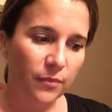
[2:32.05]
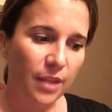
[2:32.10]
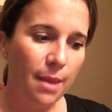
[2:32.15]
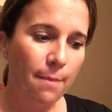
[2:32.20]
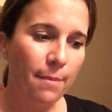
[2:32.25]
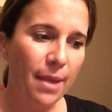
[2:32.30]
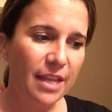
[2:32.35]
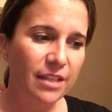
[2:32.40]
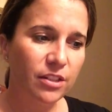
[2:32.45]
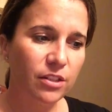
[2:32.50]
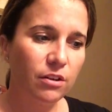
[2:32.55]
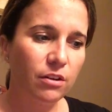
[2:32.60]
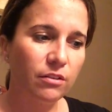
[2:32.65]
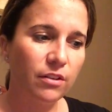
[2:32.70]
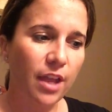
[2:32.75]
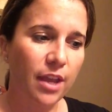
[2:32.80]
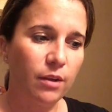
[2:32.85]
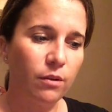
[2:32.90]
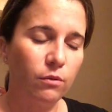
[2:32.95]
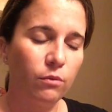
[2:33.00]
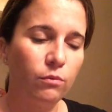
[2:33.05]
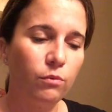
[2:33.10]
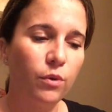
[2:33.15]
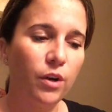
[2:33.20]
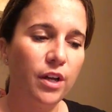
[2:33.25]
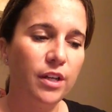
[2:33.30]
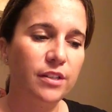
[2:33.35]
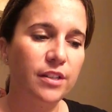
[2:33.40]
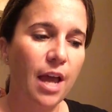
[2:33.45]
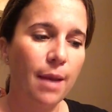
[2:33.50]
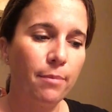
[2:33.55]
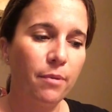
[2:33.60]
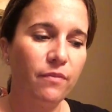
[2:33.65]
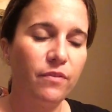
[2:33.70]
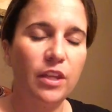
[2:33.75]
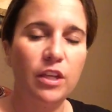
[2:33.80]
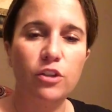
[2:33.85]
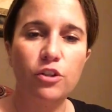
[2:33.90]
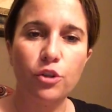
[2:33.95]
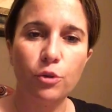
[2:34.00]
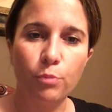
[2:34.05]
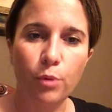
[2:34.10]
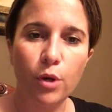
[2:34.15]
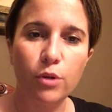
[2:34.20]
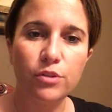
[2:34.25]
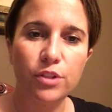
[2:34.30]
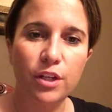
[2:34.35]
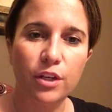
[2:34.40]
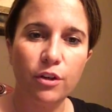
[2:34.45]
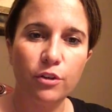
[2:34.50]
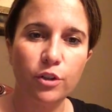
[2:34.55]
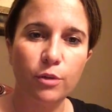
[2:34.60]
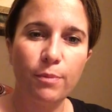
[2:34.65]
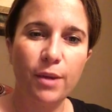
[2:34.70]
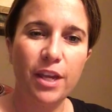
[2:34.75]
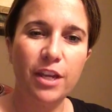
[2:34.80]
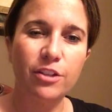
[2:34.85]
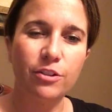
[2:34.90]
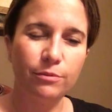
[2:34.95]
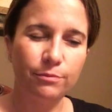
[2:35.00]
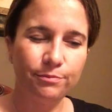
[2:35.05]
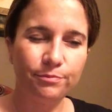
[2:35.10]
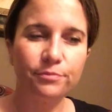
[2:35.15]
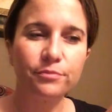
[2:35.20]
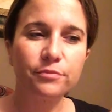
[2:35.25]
And based on what type of things you're posting on your page,